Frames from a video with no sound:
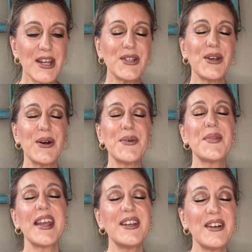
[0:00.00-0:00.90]
So
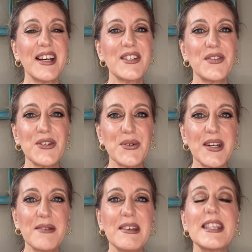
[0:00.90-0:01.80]
thank you guys for
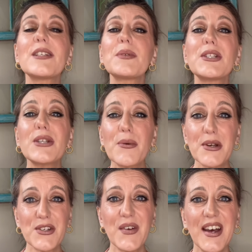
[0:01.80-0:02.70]
joining me. This was so
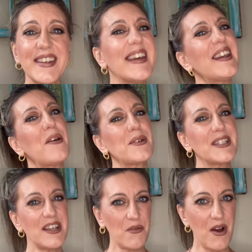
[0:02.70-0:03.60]
much fun, and I will
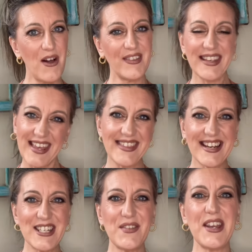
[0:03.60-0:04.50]
see you all in the
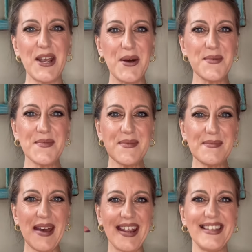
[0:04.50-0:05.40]
next video.
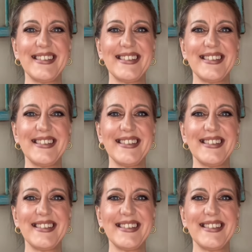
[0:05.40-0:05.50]
Bye.